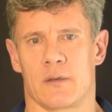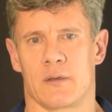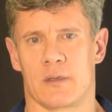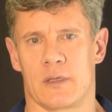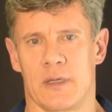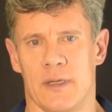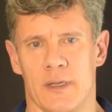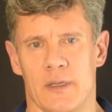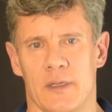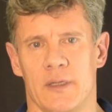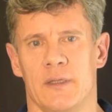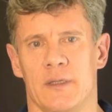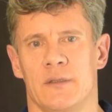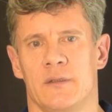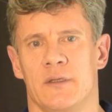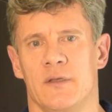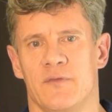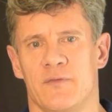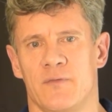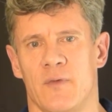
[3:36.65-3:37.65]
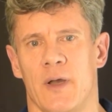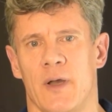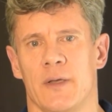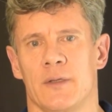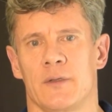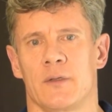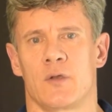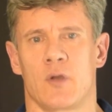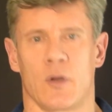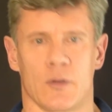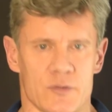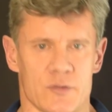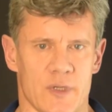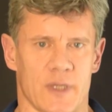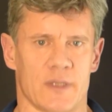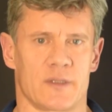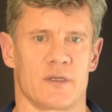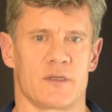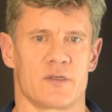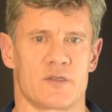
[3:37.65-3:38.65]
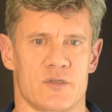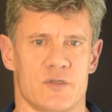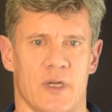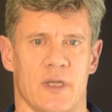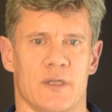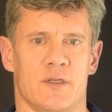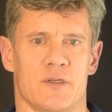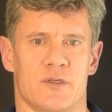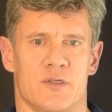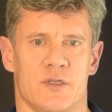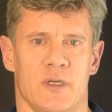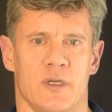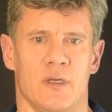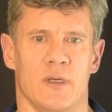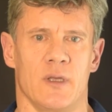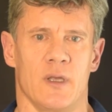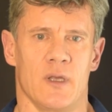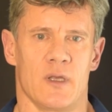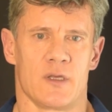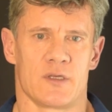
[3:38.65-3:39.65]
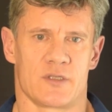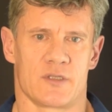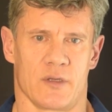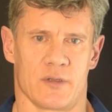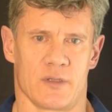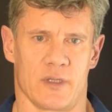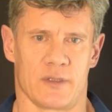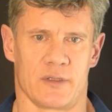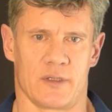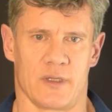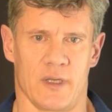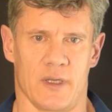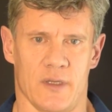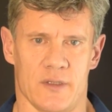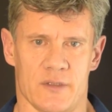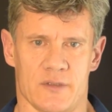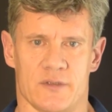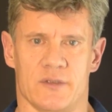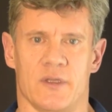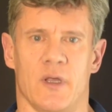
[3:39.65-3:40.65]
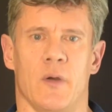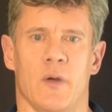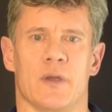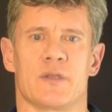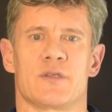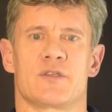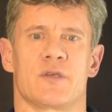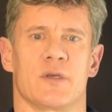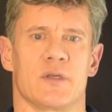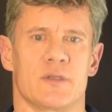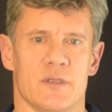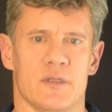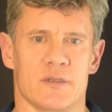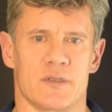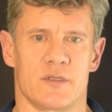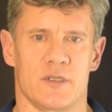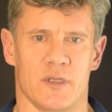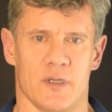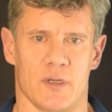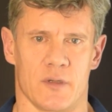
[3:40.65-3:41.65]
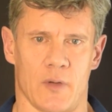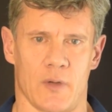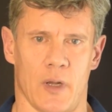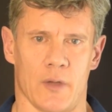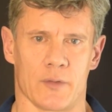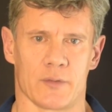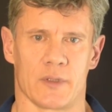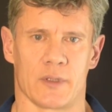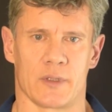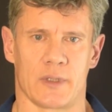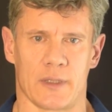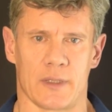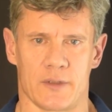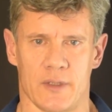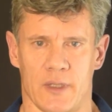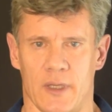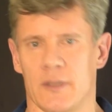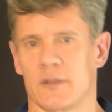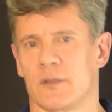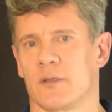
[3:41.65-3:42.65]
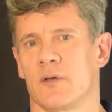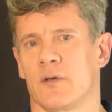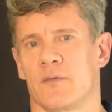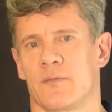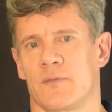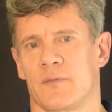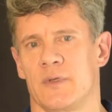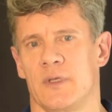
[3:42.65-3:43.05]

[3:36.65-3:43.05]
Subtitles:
clearly define contracting strategy so that there is no uncertainty around it at the end of